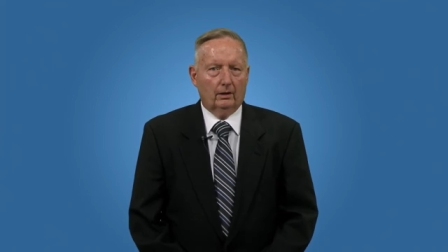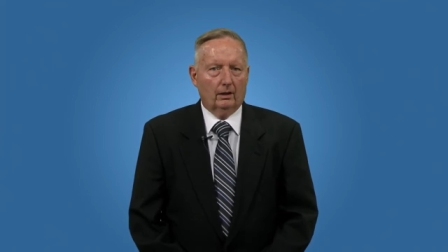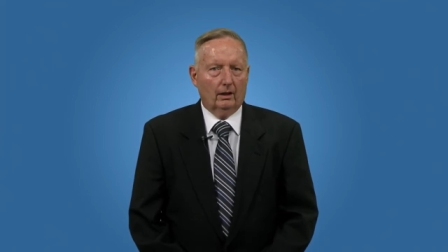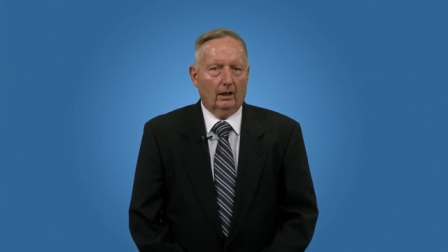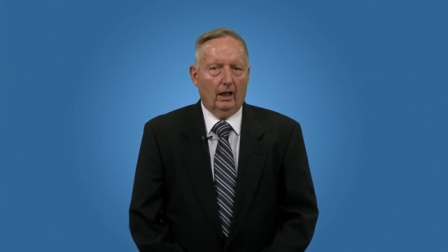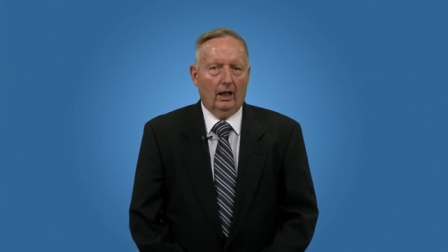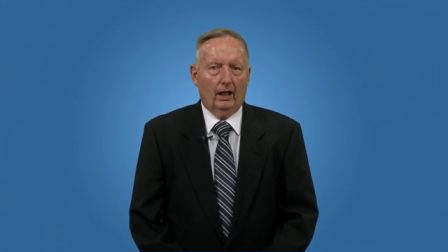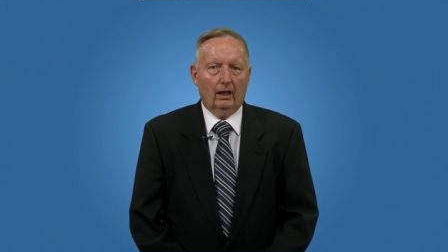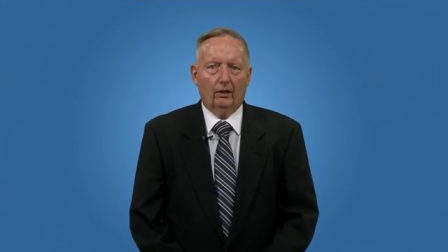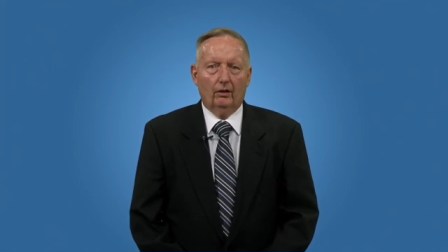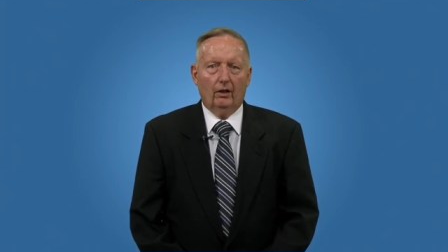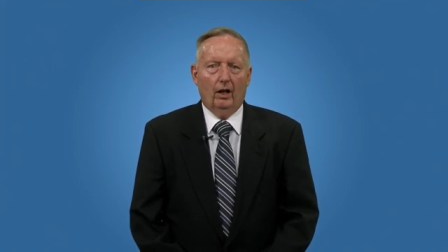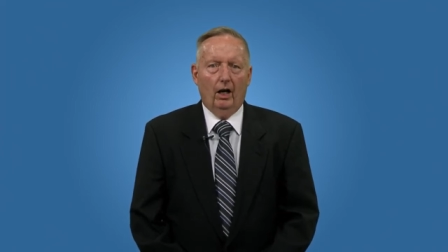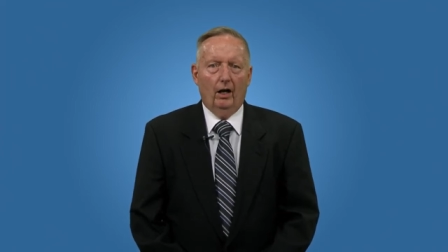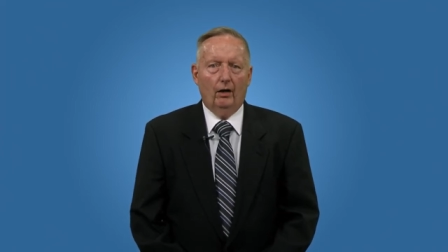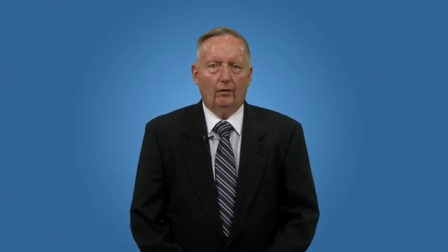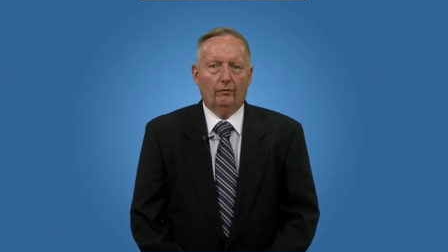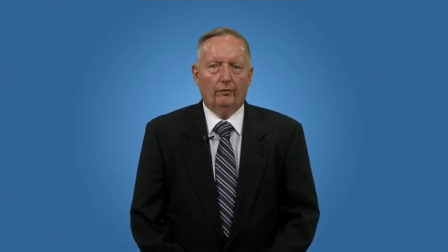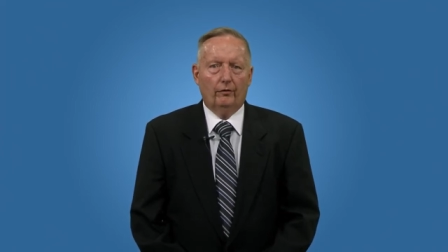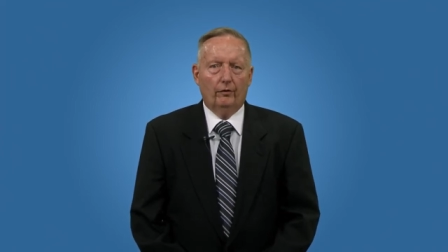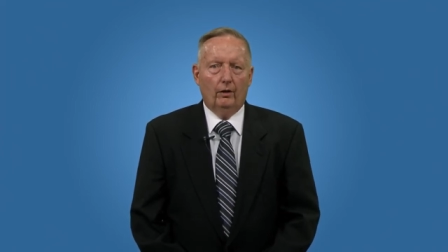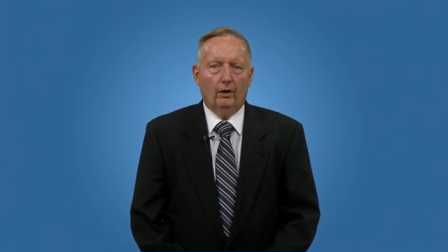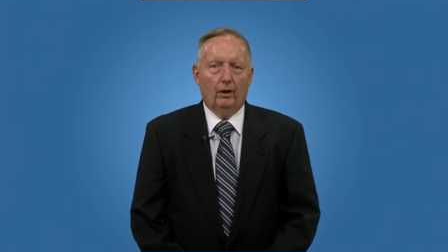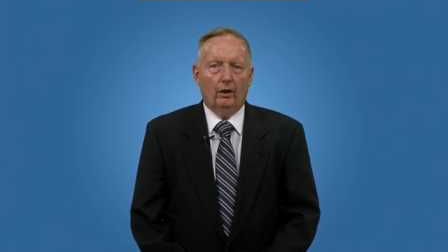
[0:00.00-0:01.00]
I
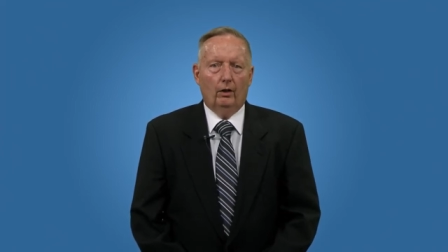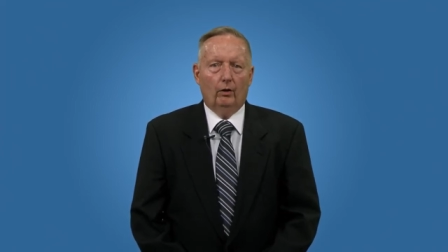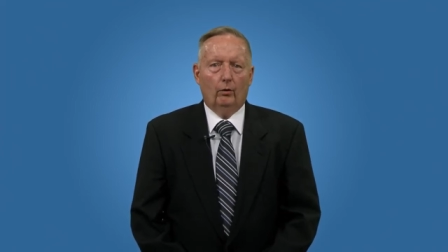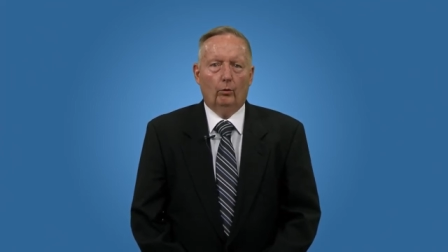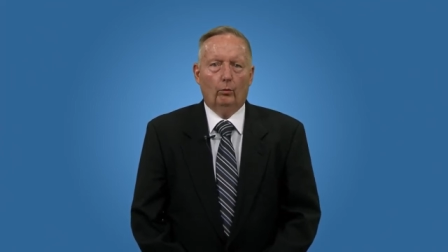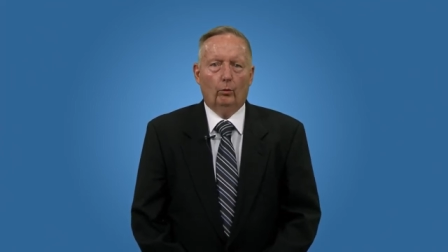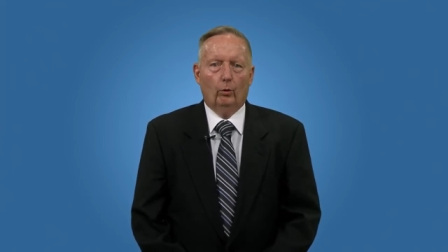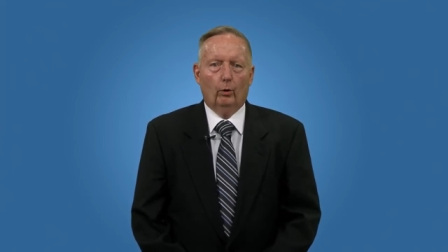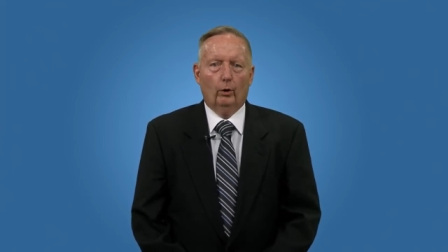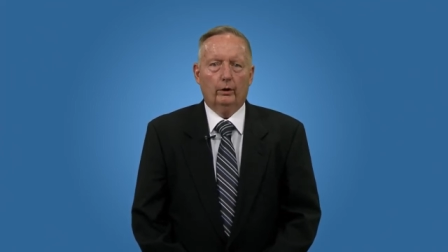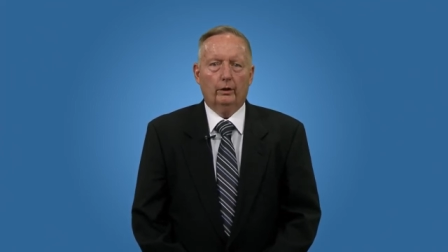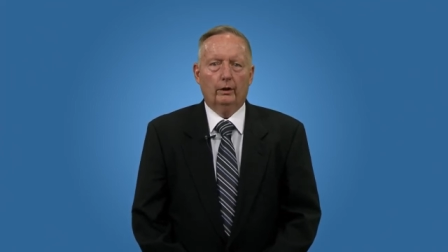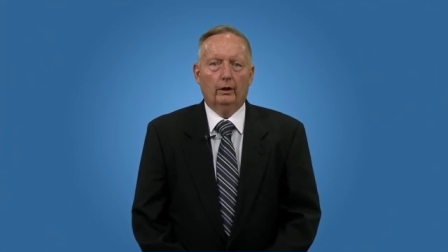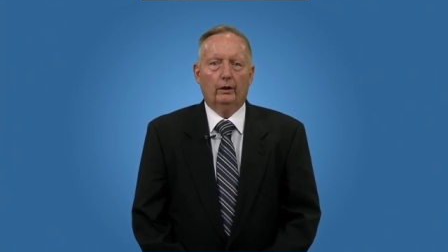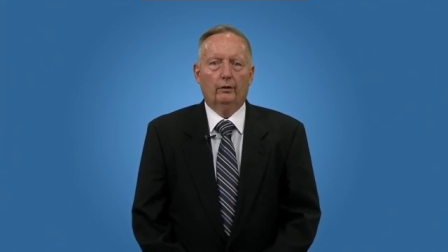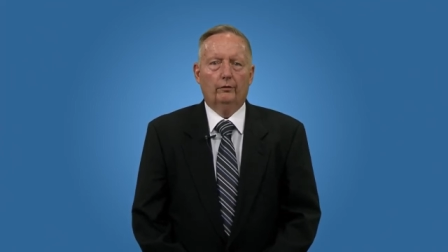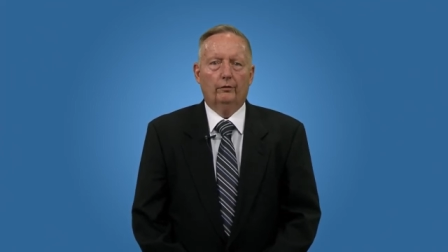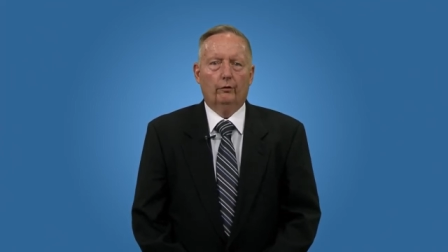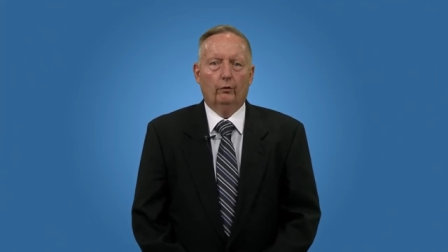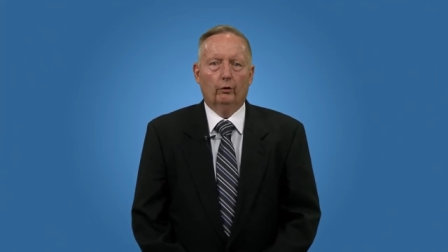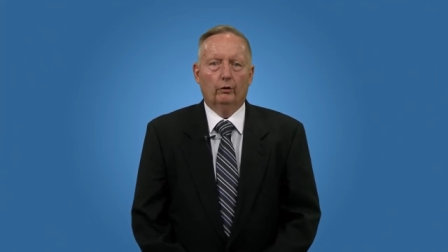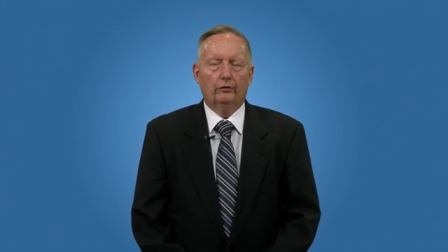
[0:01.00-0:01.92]
love working for